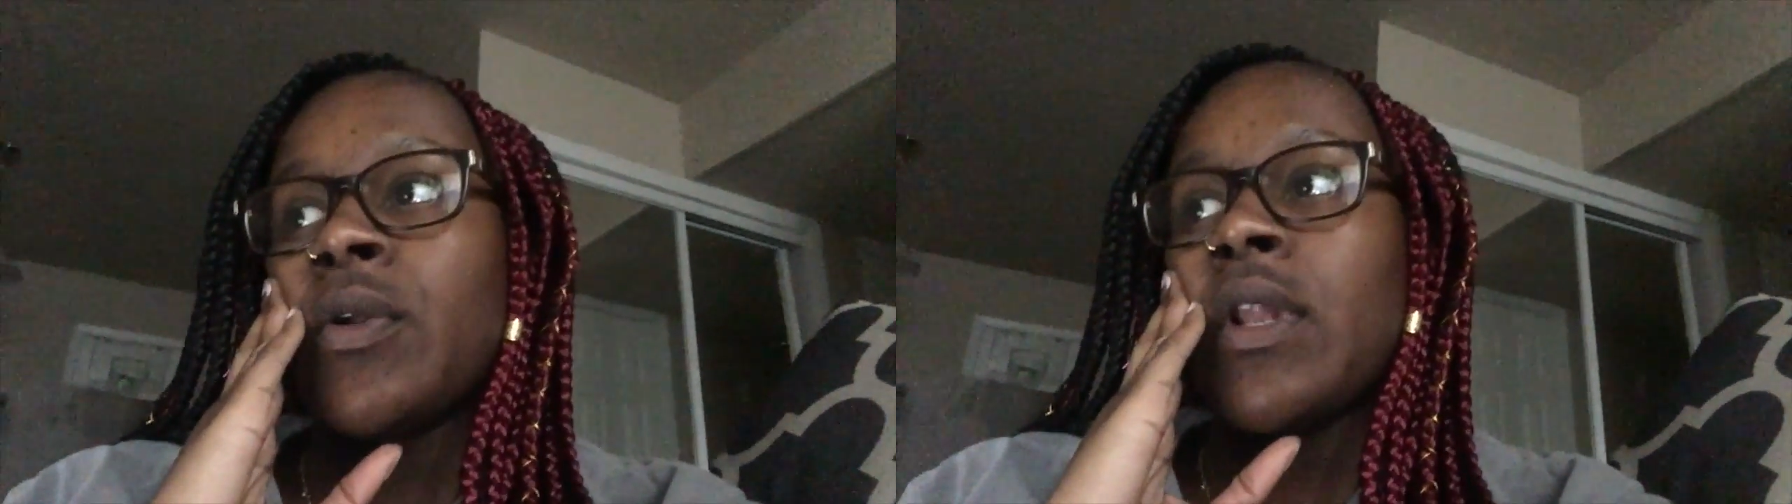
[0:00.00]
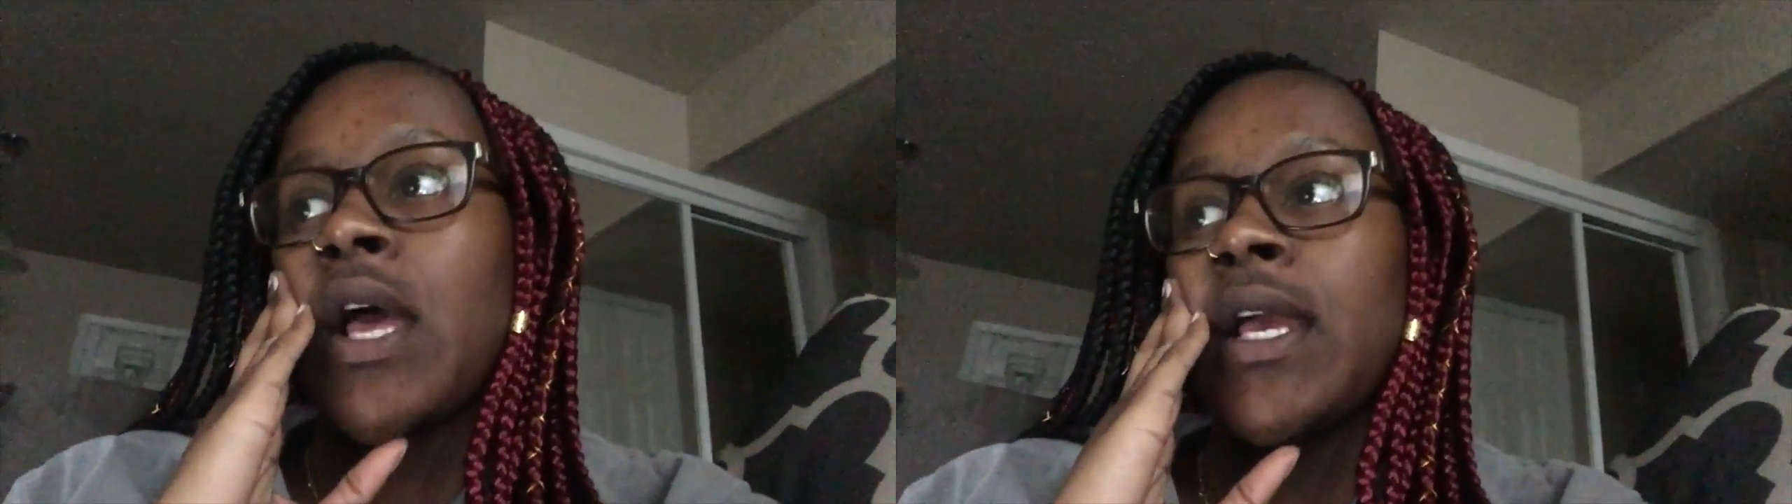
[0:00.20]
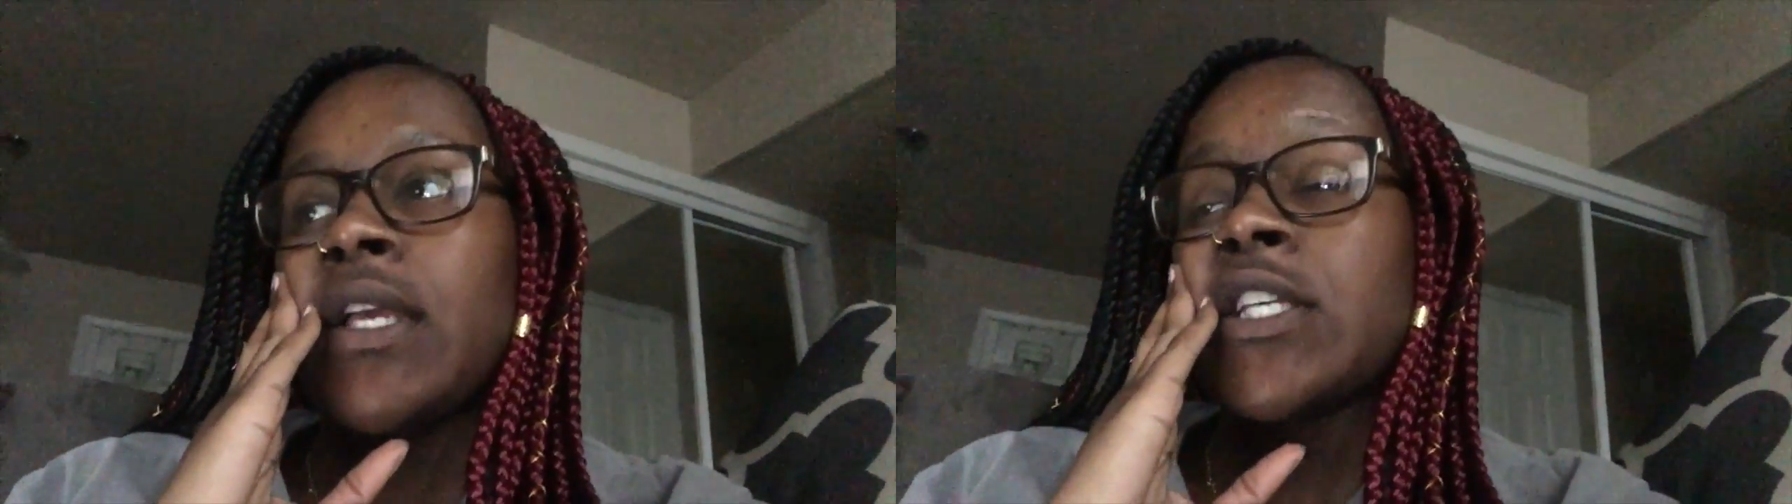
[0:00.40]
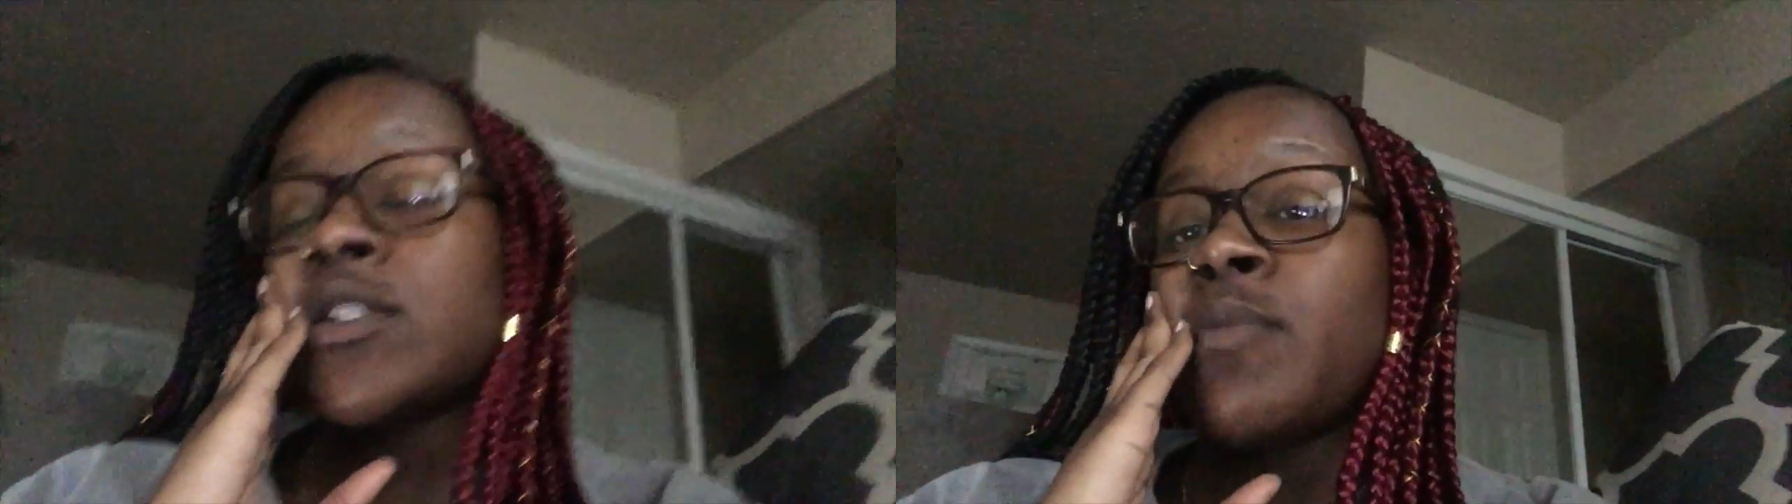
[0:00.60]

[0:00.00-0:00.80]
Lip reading: on like his